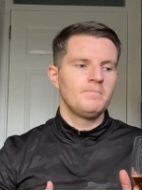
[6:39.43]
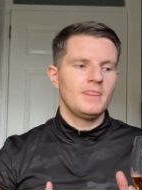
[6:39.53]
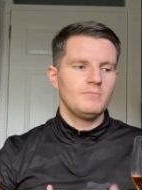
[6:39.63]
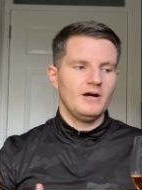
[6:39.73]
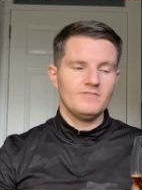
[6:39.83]

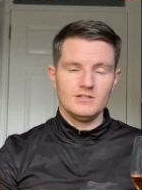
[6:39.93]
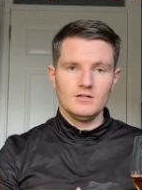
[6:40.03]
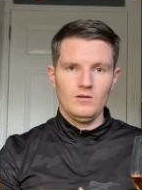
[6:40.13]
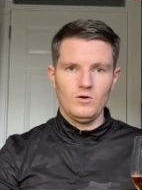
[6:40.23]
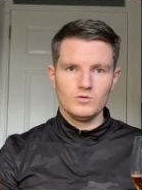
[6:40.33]
But every year
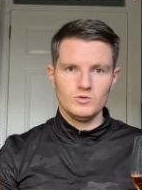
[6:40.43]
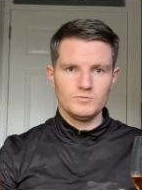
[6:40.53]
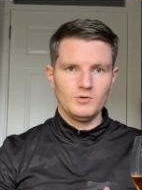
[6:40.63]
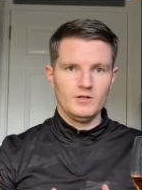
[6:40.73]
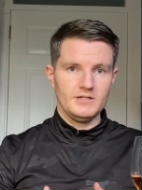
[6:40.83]
Longrow's
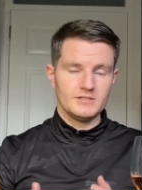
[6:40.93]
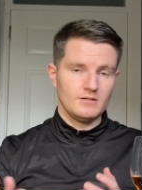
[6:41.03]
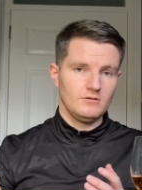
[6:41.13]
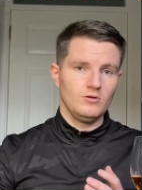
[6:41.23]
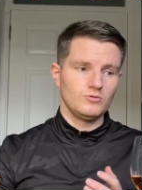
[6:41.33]
brought theirs out,
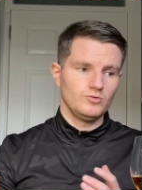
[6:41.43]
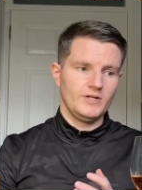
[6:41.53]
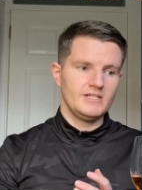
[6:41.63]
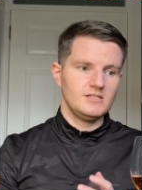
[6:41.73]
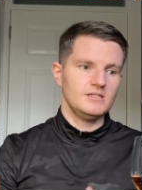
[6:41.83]
the Longrow
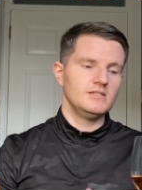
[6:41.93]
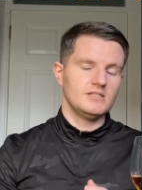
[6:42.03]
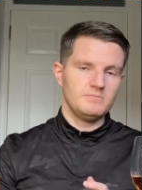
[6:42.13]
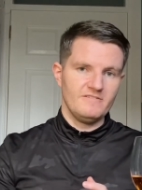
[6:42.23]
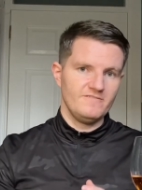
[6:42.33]
Red series, has
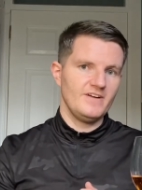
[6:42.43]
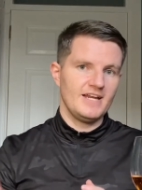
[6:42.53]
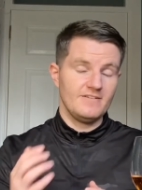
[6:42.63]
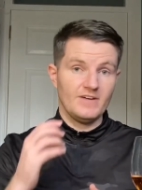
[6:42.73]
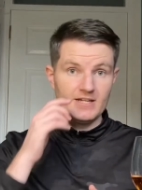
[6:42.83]
been
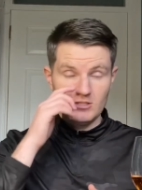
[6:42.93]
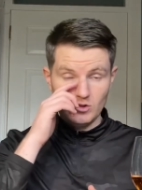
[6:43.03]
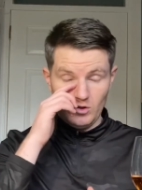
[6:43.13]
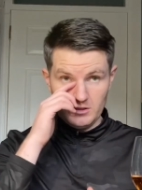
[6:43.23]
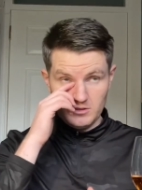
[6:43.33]
very, very
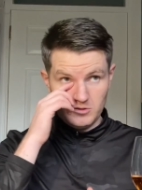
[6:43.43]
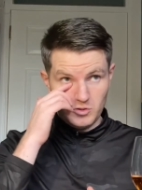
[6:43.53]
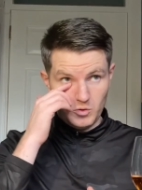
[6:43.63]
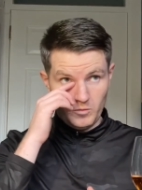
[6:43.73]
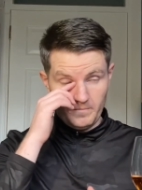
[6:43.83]
solid.
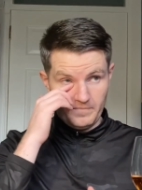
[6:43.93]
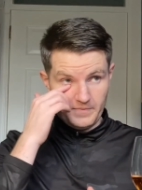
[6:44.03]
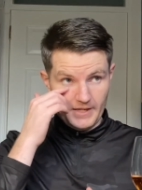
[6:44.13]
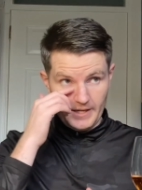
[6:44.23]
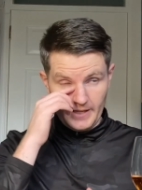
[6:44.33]
So
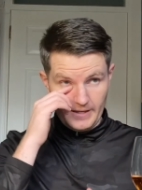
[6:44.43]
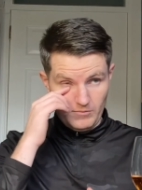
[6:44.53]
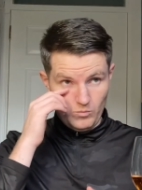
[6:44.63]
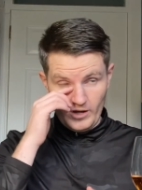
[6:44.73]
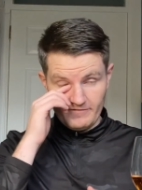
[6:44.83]

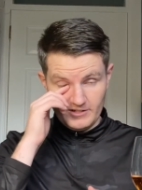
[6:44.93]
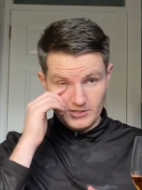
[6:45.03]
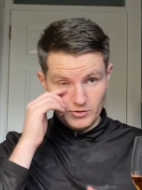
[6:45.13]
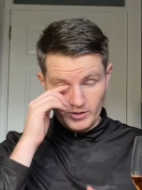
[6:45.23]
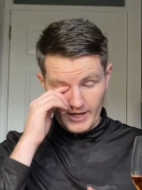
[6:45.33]
whatever they're
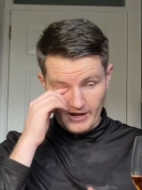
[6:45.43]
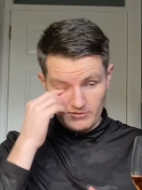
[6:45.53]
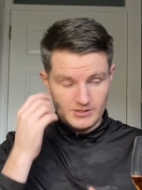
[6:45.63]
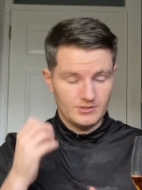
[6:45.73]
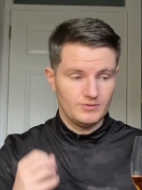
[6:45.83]
doing and how
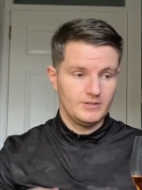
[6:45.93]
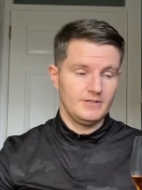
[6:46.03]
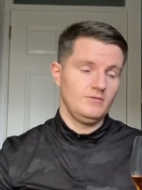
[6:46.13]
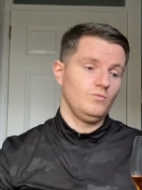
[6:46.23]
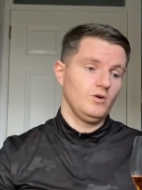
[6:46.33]
they're doing it
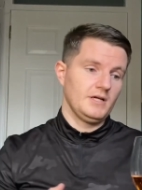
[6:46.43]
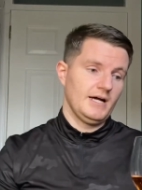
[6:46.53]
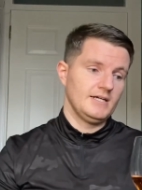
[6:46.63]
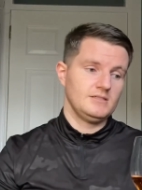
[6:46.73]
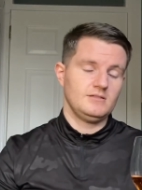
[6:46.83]
and what
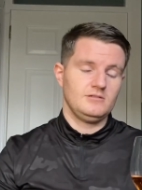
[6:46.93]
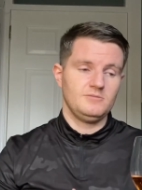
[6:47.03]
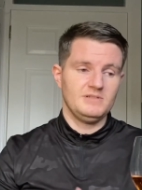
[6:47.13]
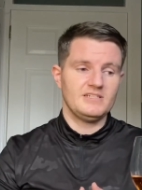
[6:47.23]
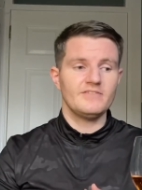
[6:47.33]
casks
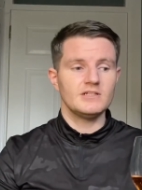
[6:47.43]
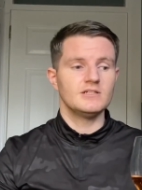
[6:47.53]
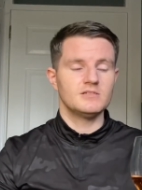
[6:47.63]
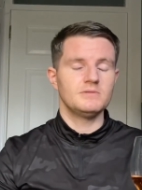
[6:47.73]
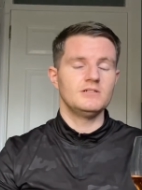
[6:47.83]
specifically
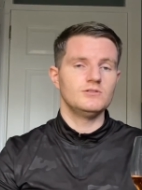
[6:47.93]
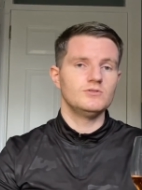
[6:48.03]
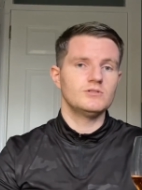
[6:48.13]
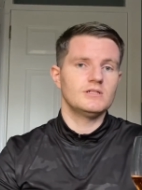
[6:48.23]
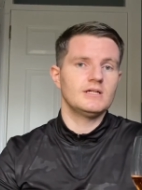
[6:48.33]
that's being
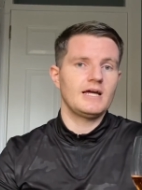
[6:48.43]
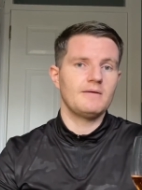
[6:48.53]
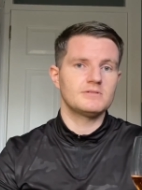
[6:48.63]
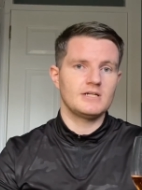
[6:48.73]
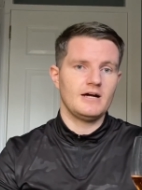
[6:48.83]
used in the
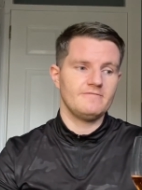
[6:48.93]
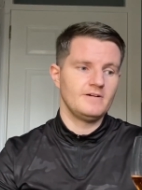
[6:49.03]
Cab Sav